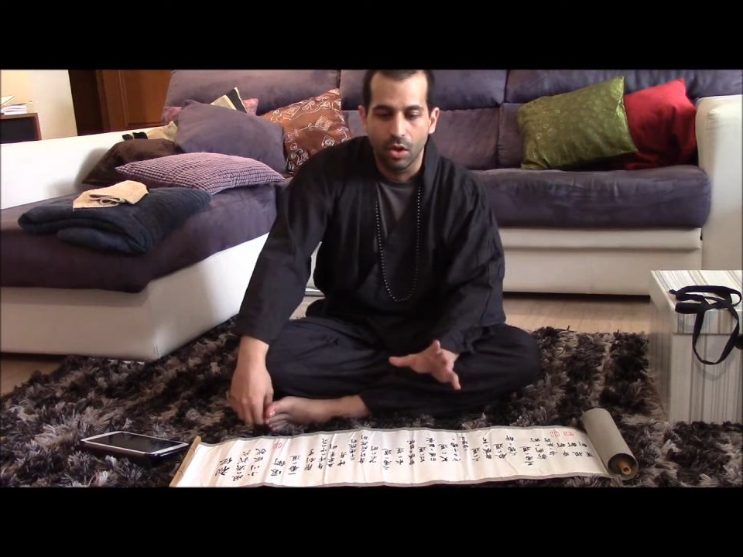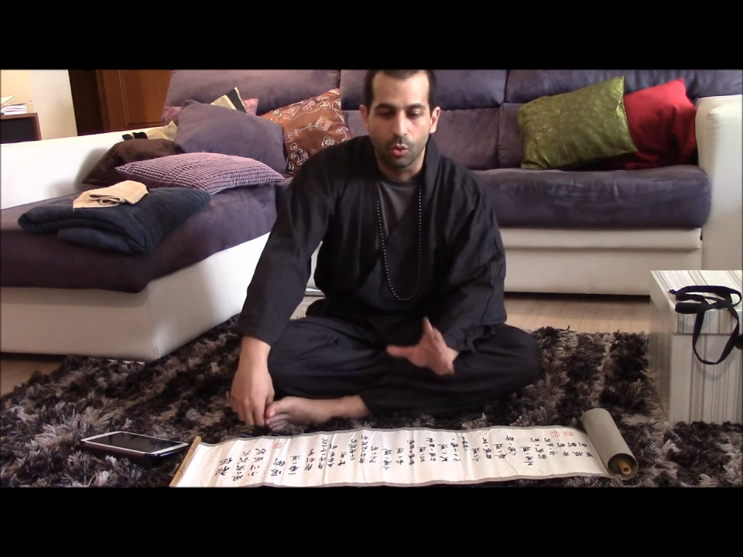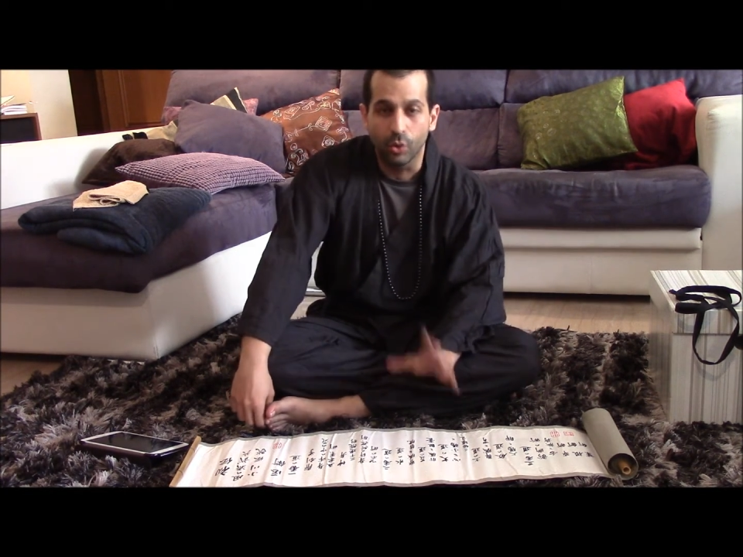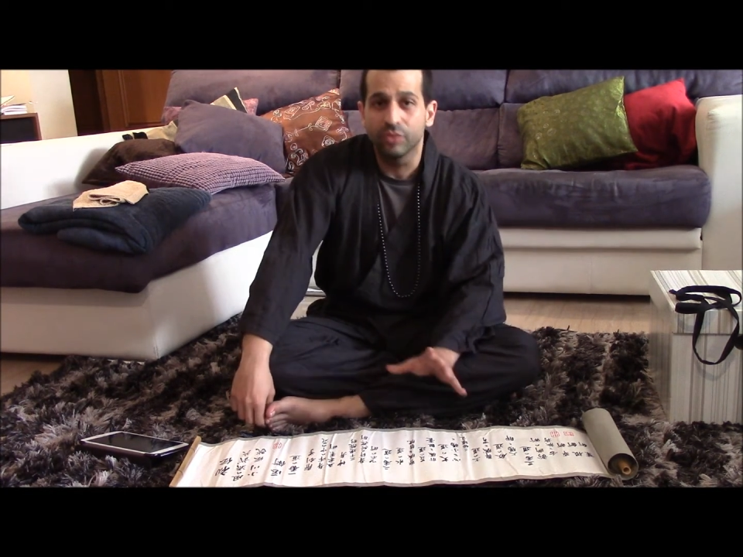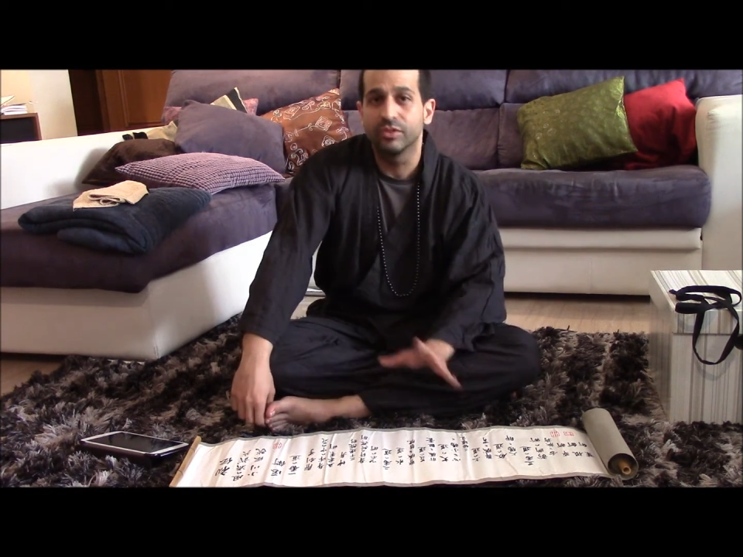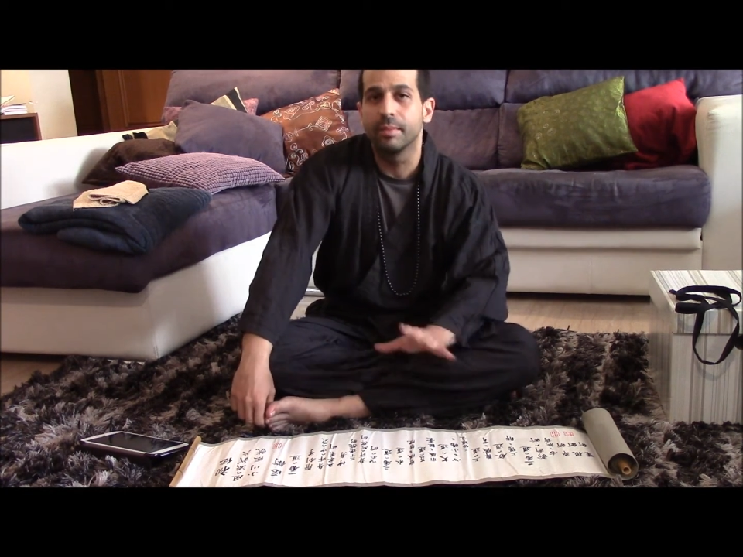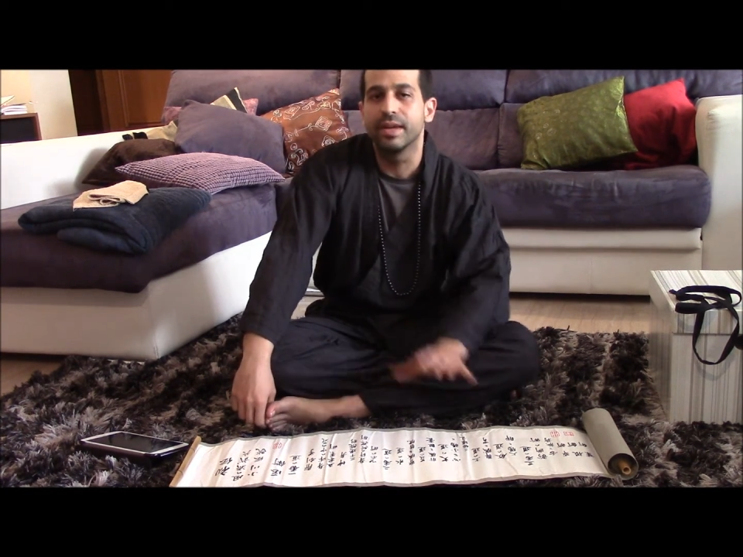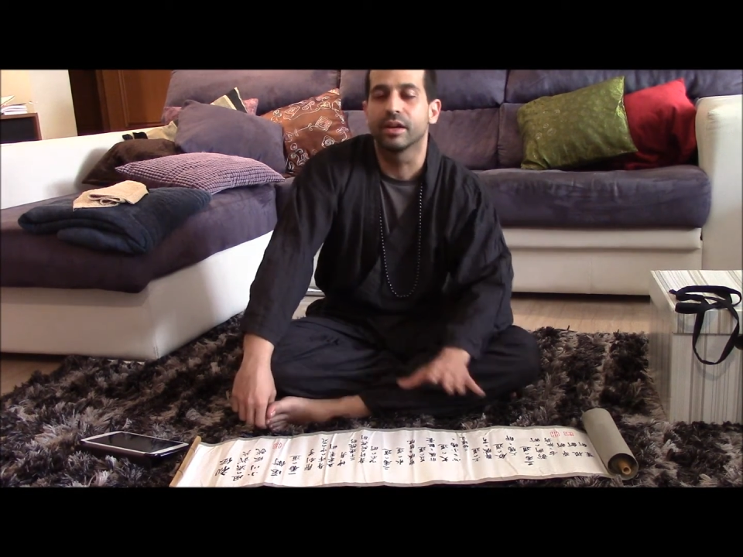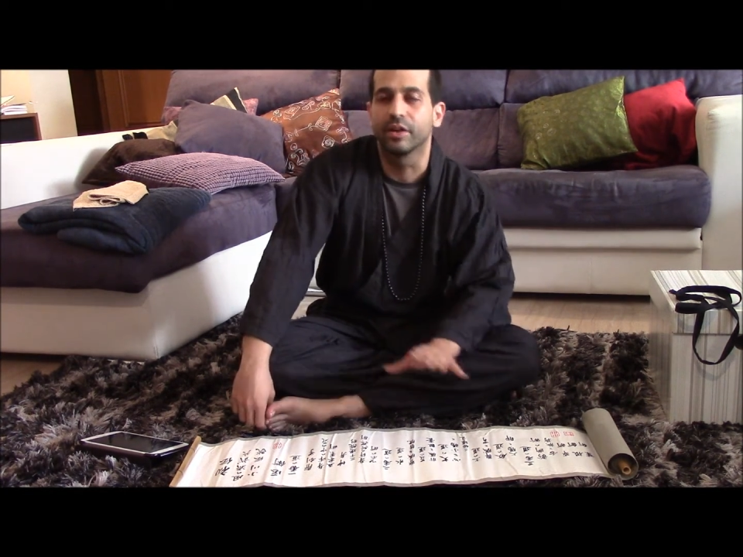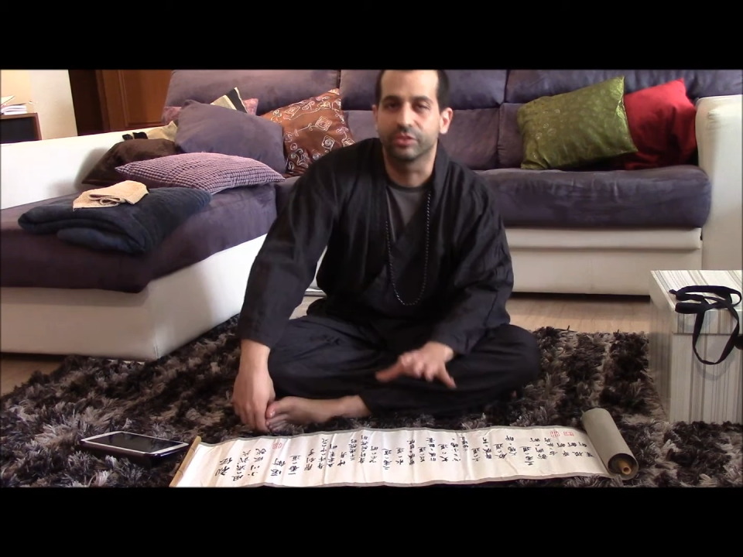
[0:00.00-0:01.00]
One of the main
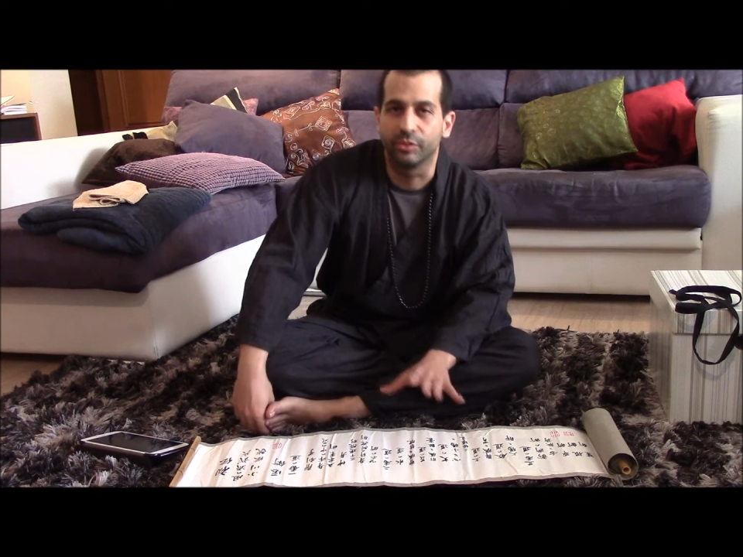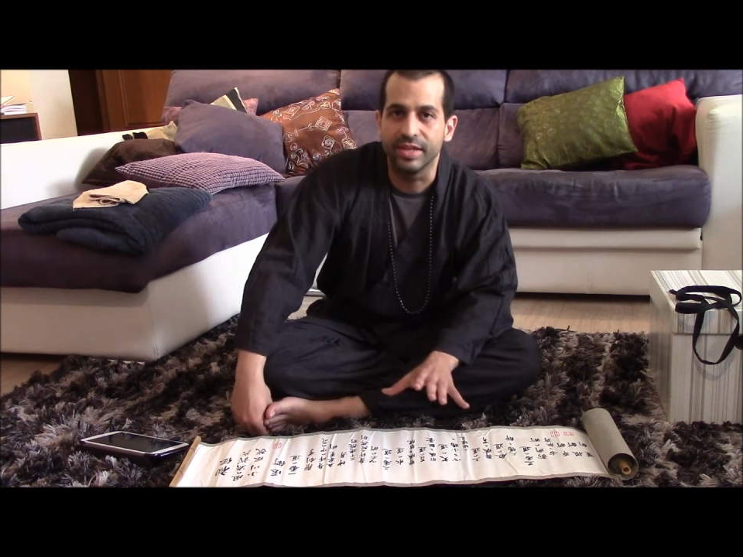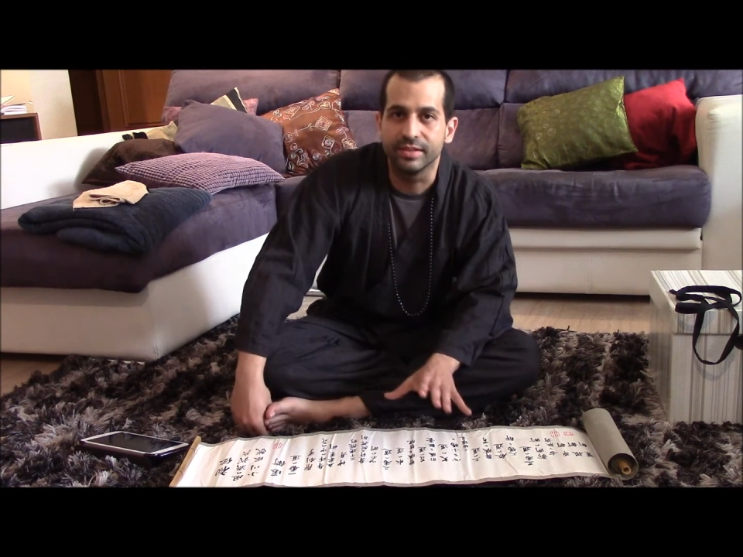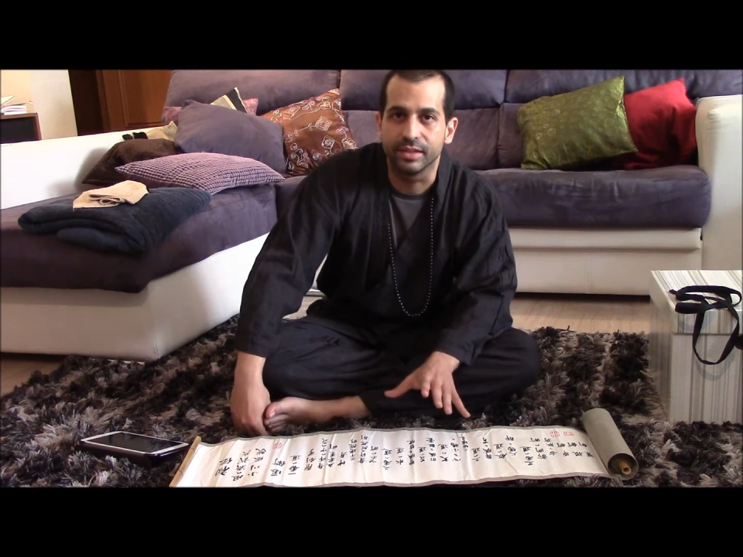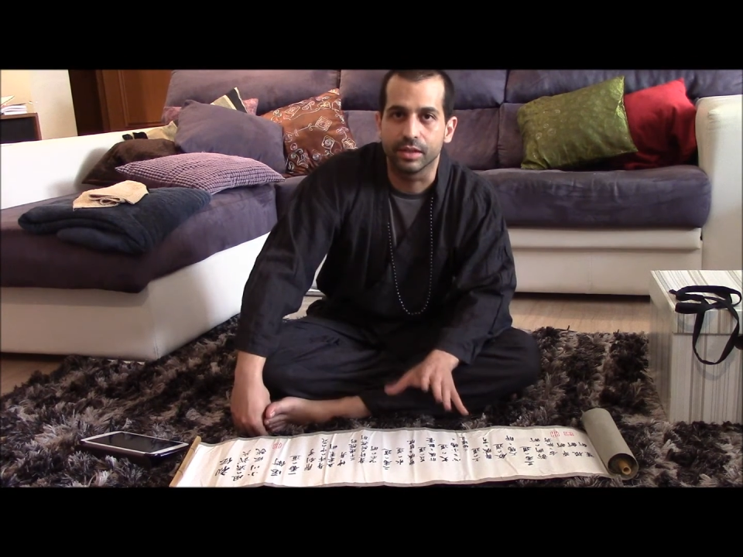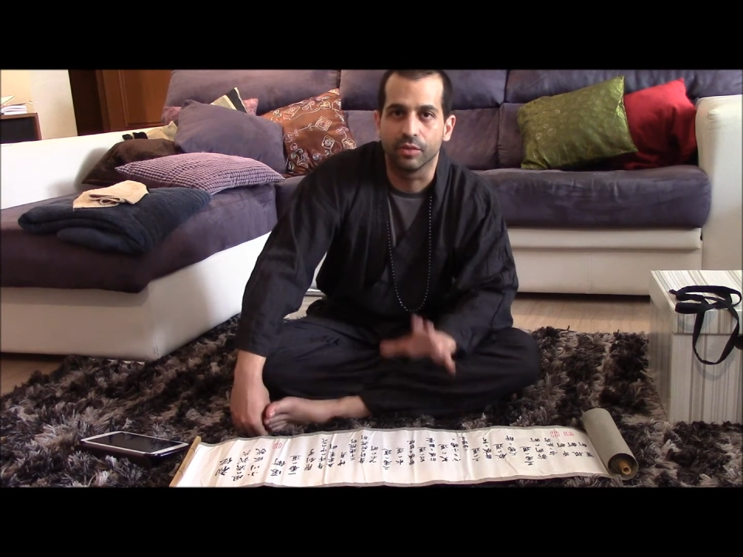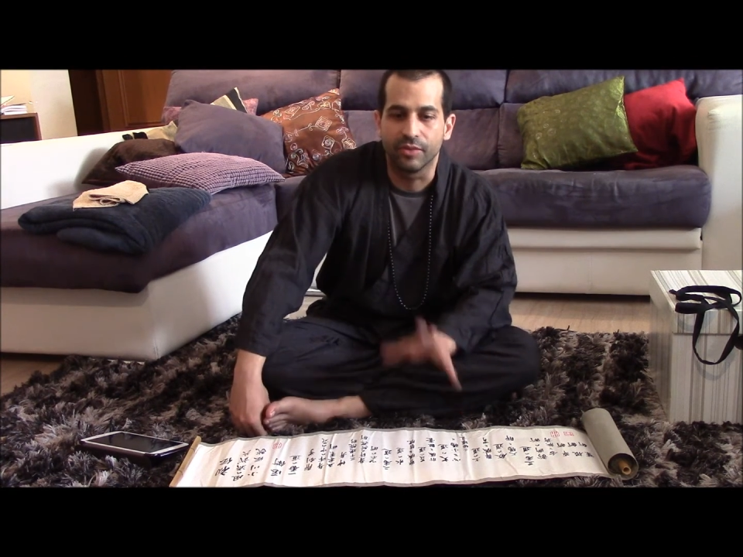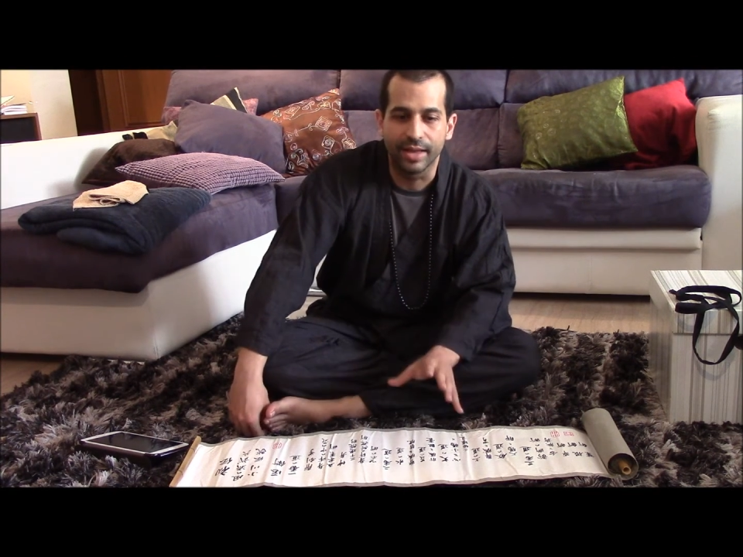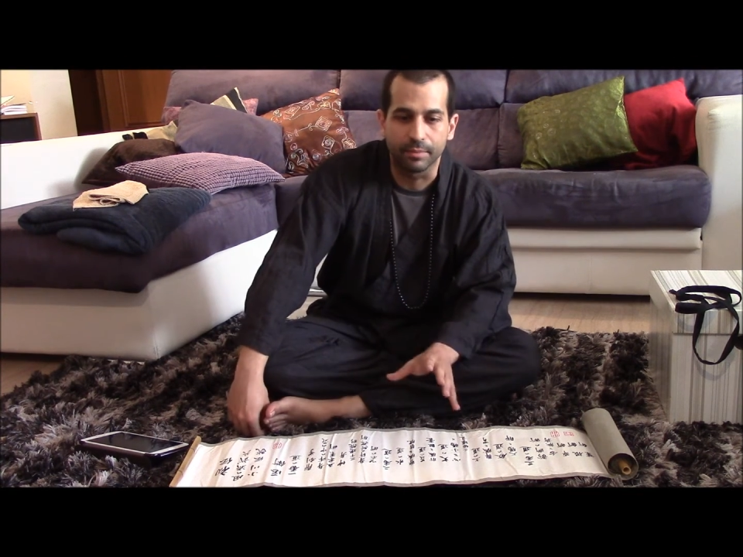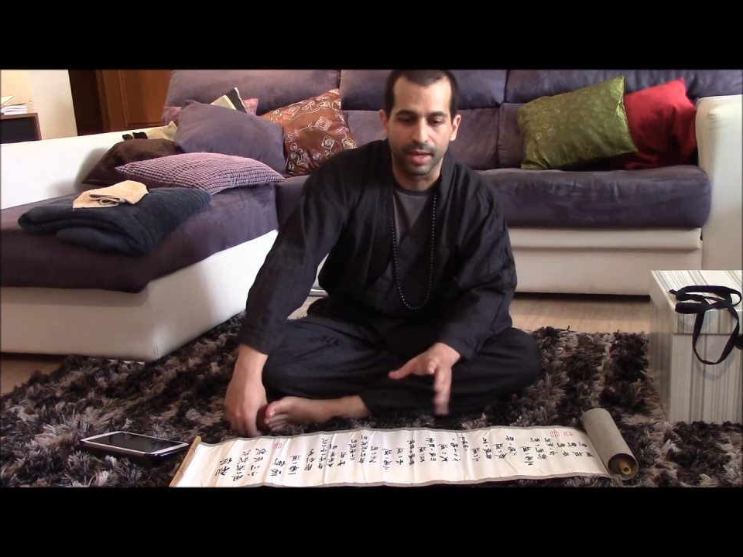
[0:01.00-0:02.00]
characteristics of
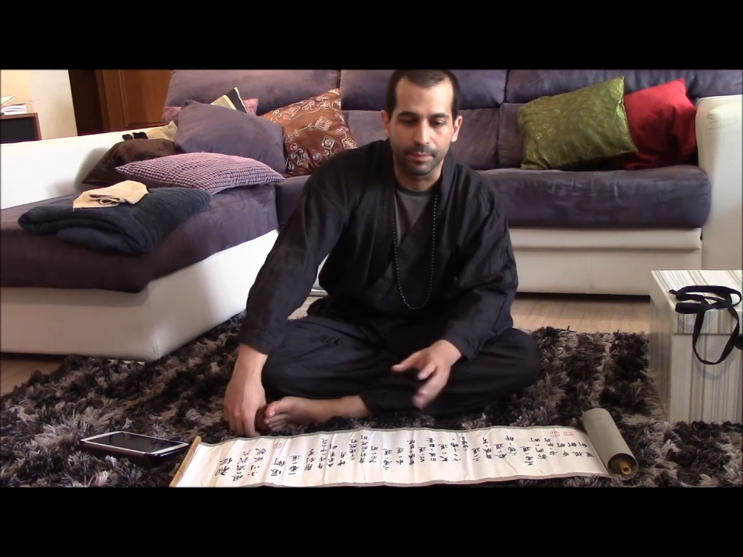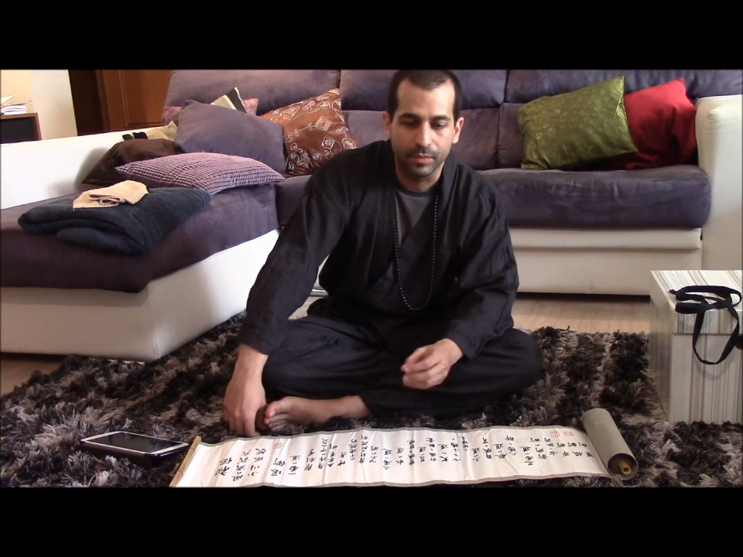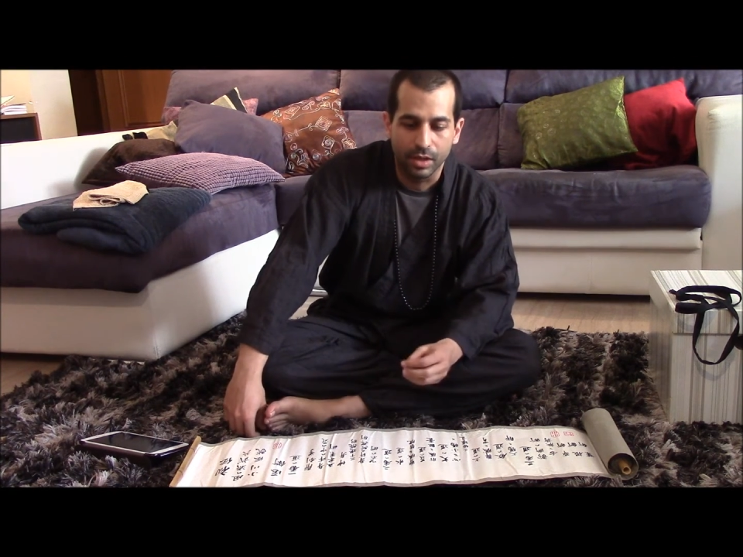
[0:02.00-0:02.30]
Anma